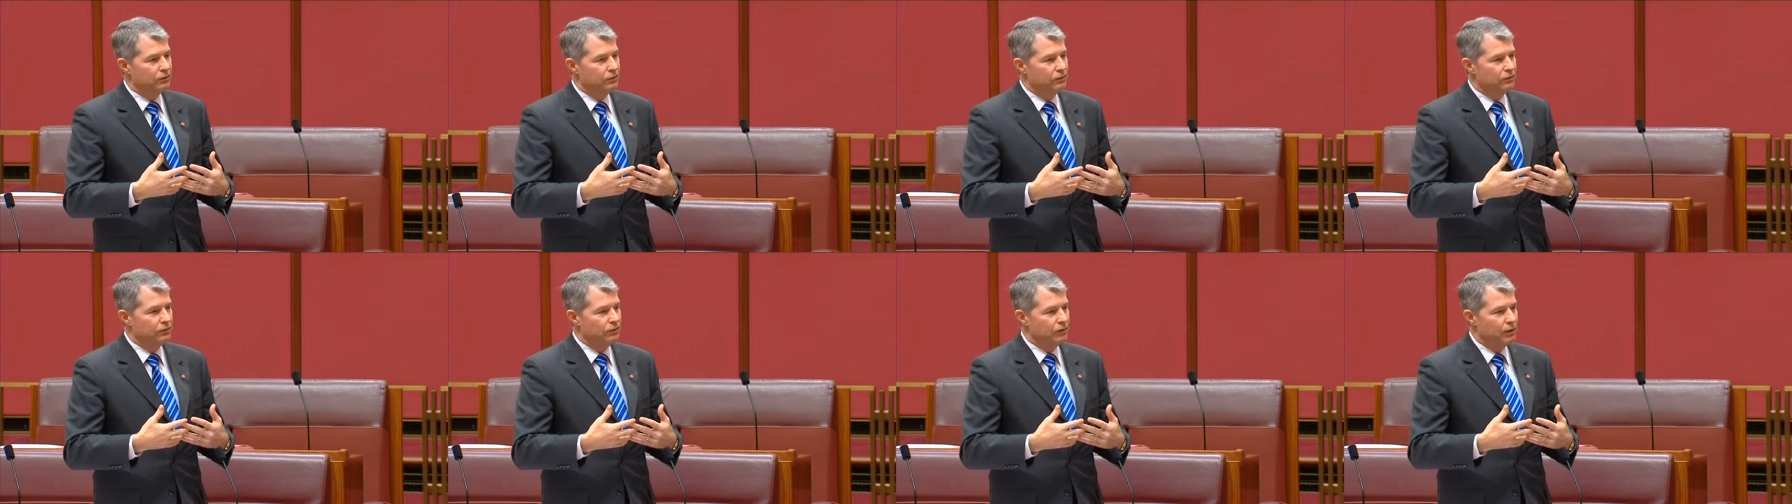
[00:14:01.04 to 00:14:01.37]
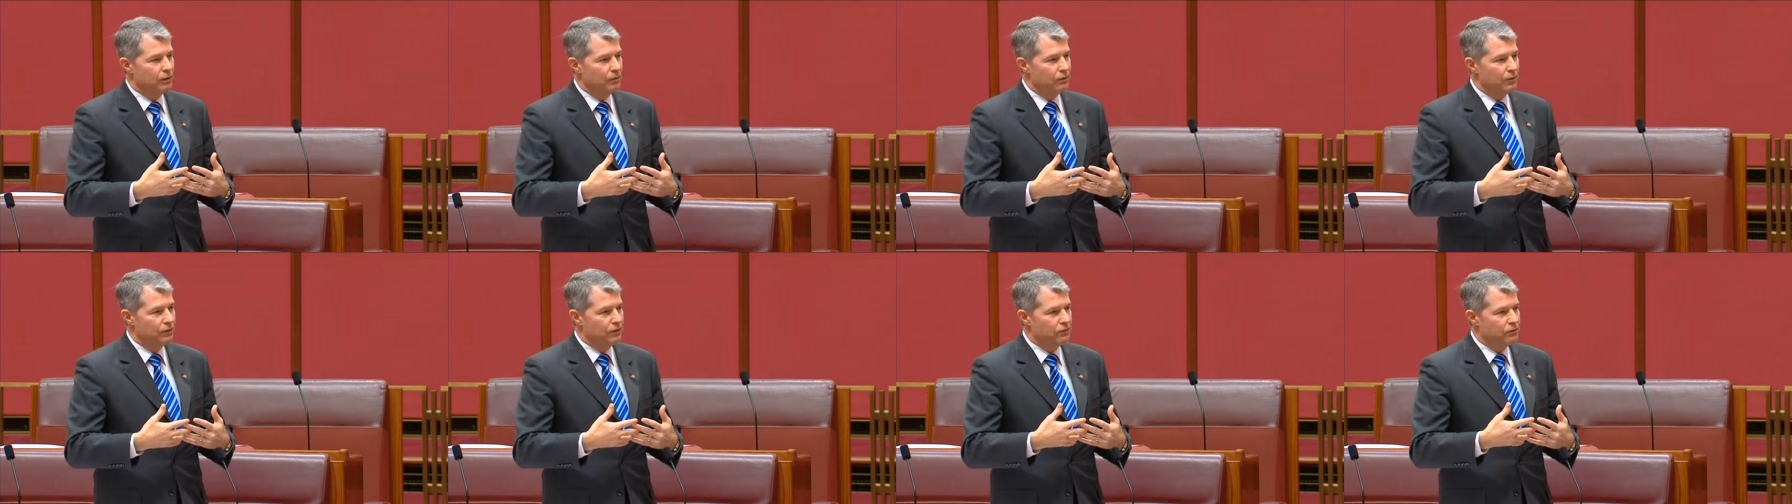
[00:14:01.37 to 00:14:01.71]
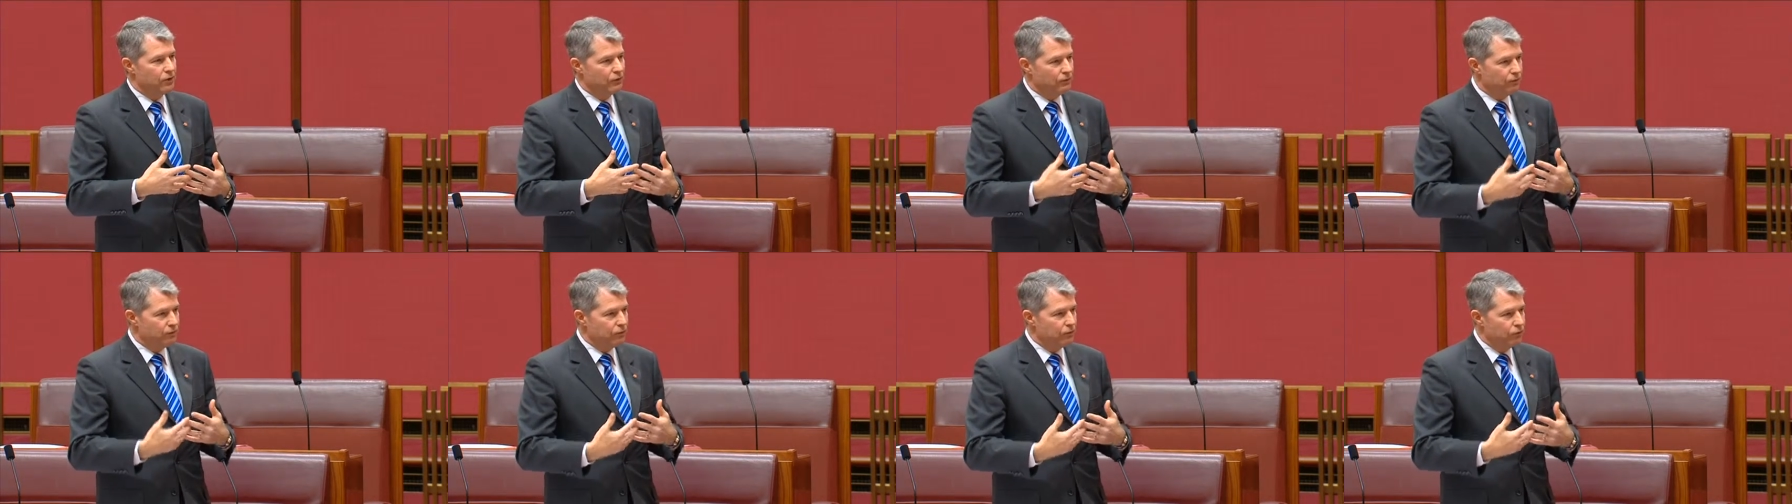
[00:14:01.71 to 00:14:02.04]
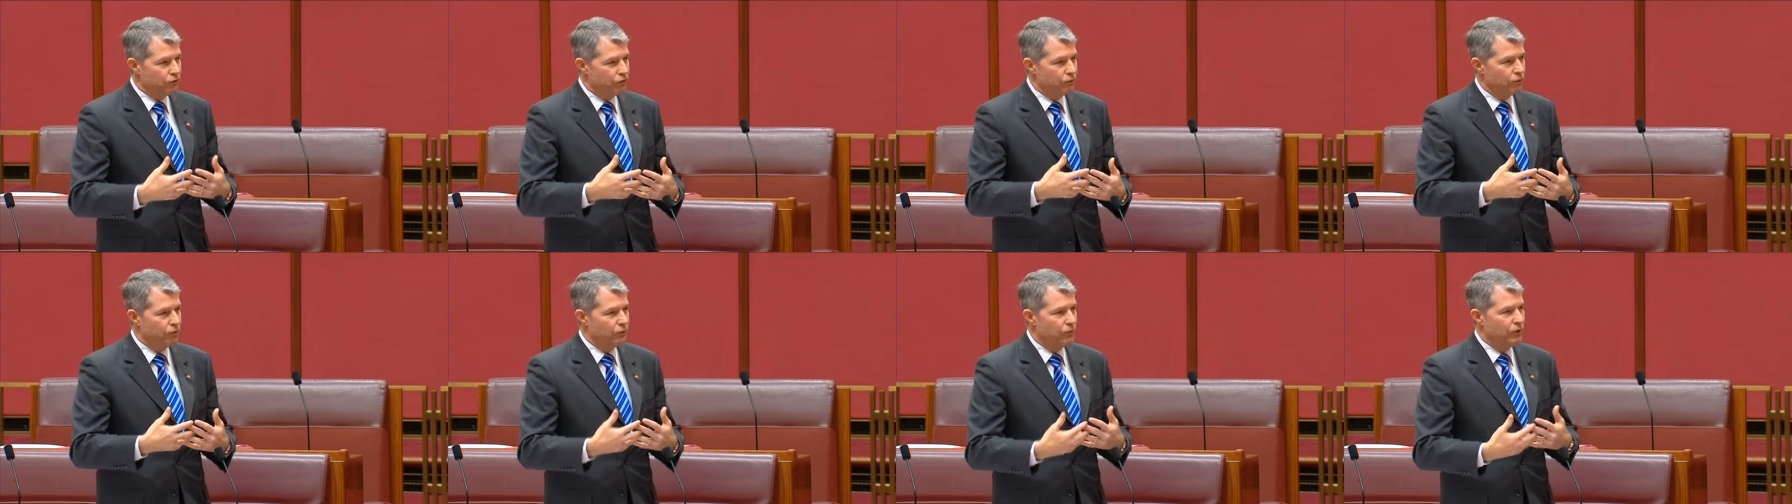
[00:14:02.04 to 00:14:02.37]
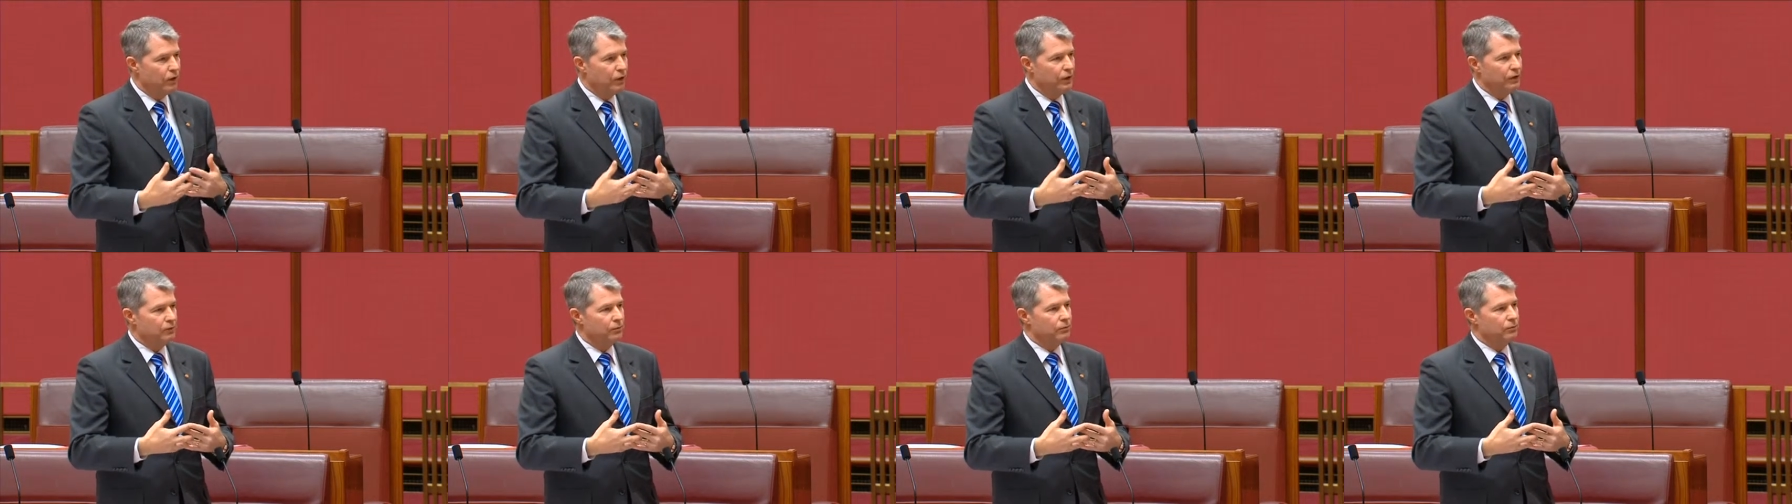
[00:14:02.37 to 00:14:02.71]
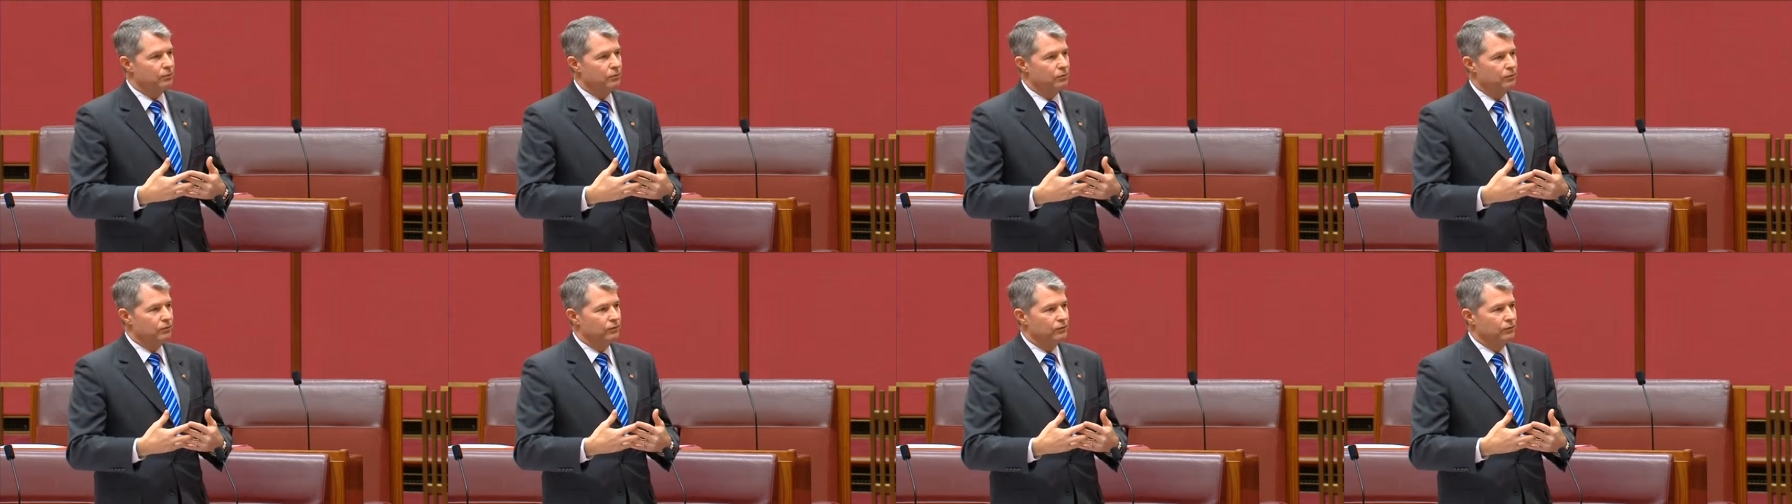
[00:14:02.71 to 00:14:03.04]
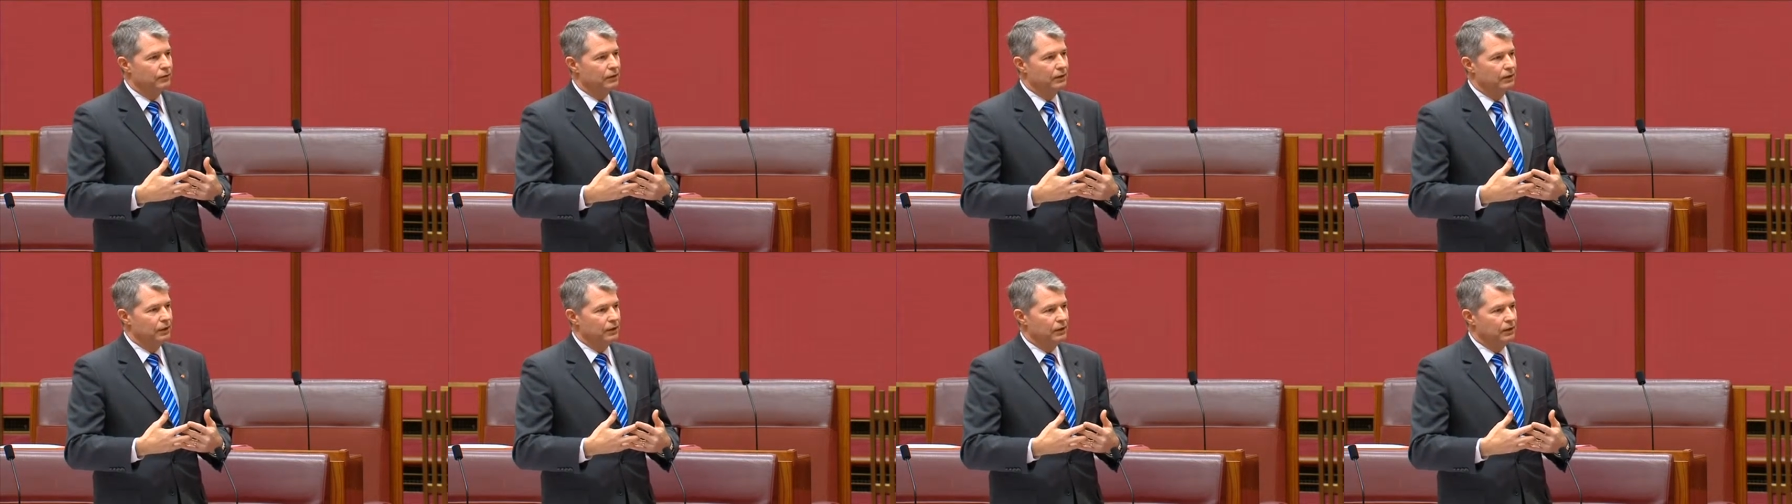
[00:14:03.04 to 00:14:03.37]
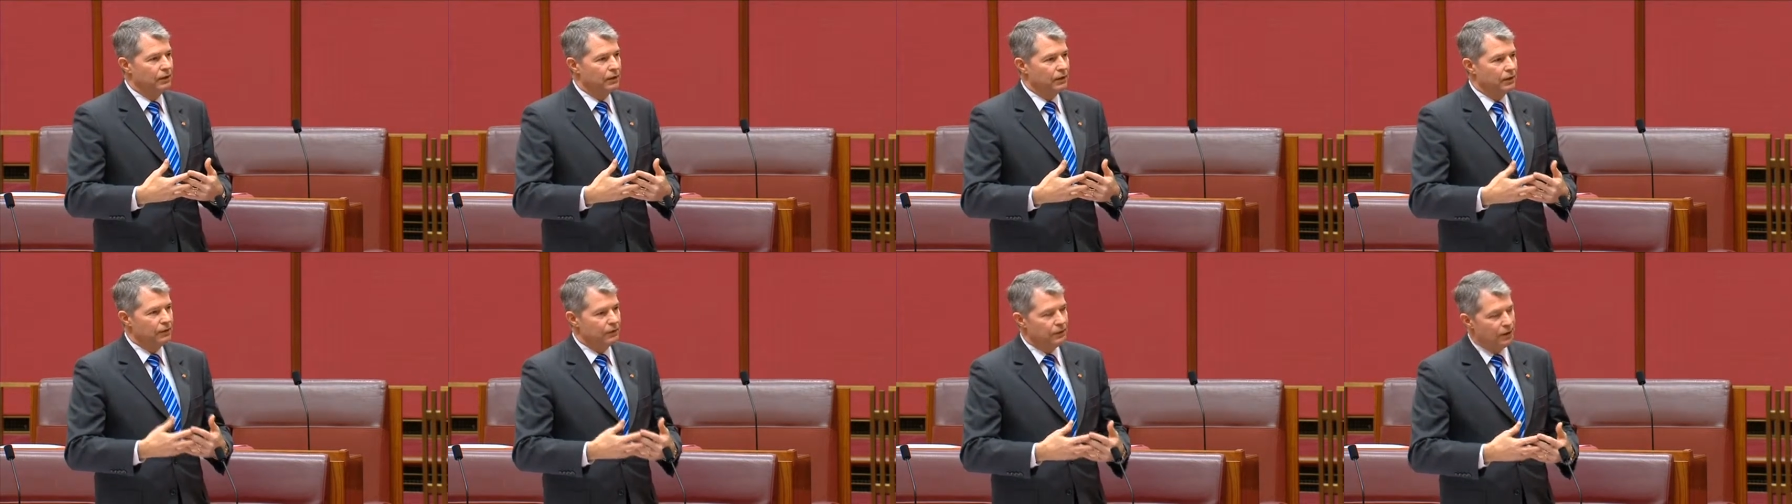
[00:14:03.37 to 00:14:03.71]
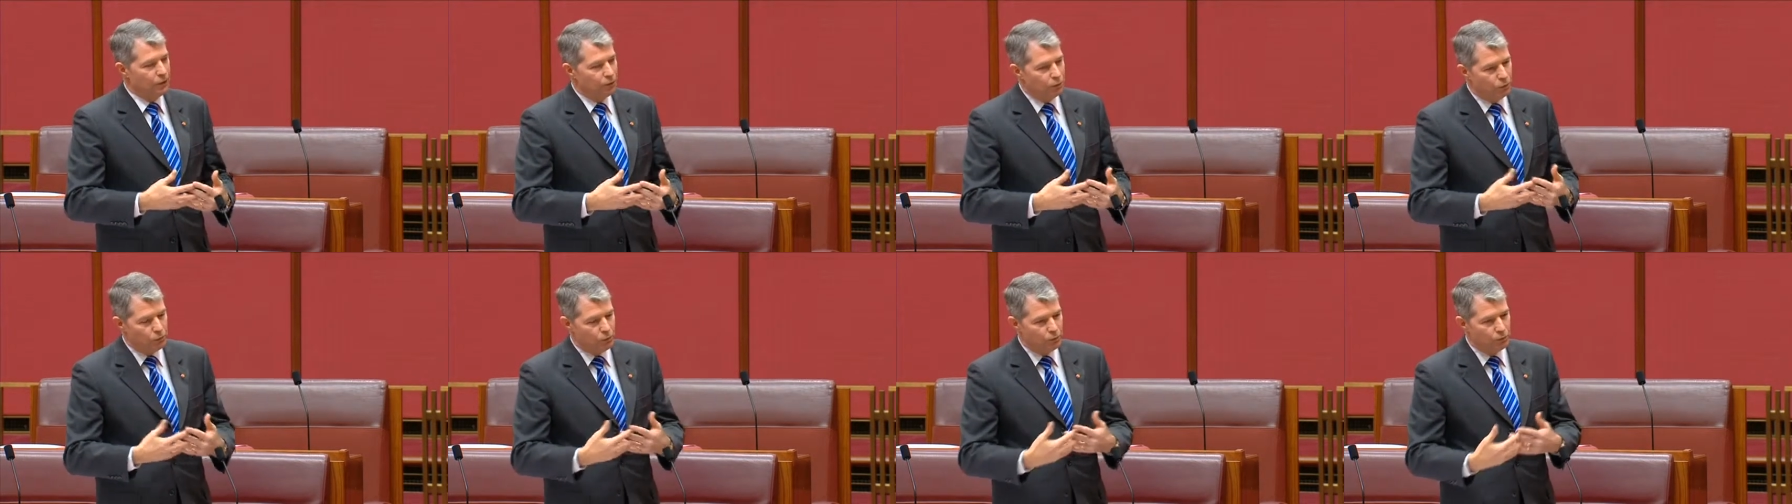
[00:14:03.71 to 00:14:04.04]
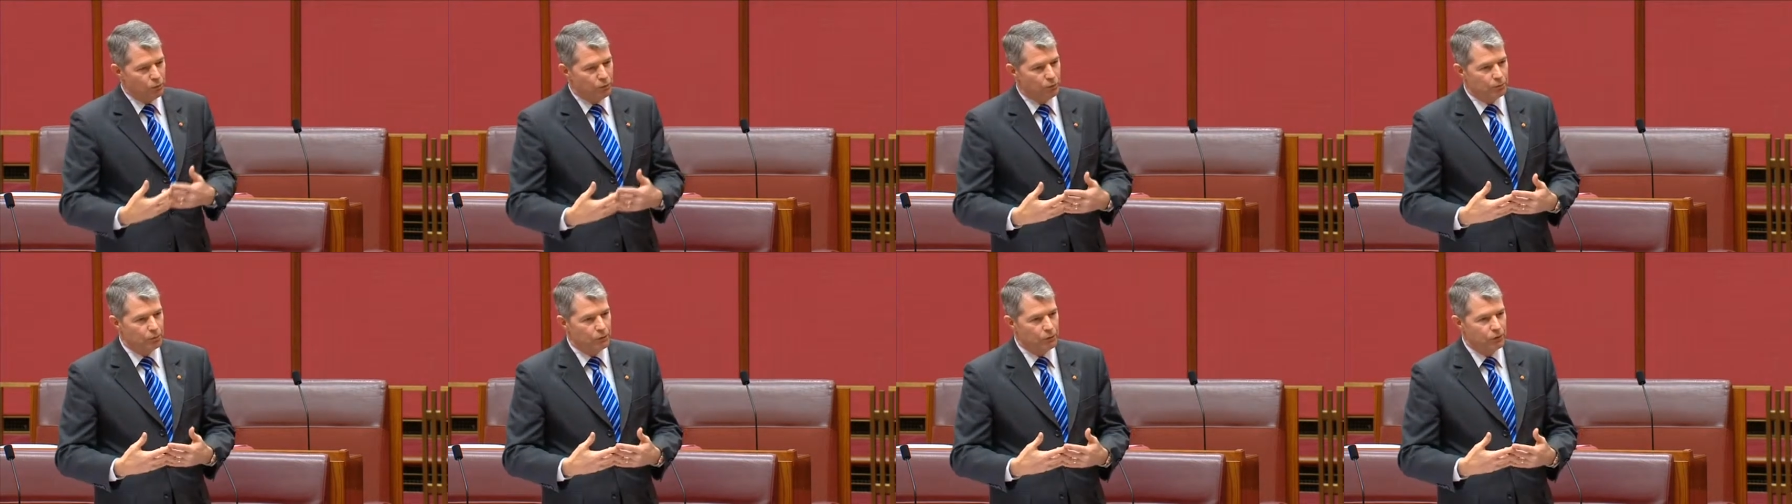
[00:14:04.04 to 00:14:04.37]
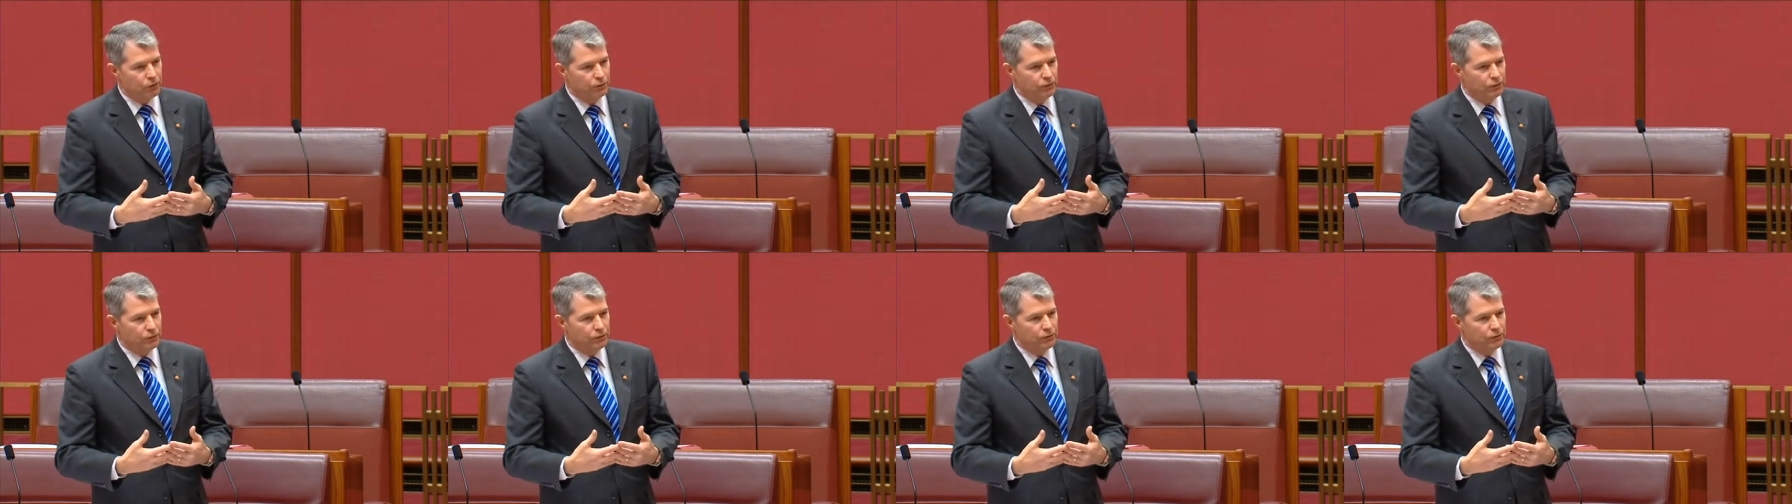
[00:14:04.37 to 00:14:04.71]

to some of the definitional items. In that Woomera bill,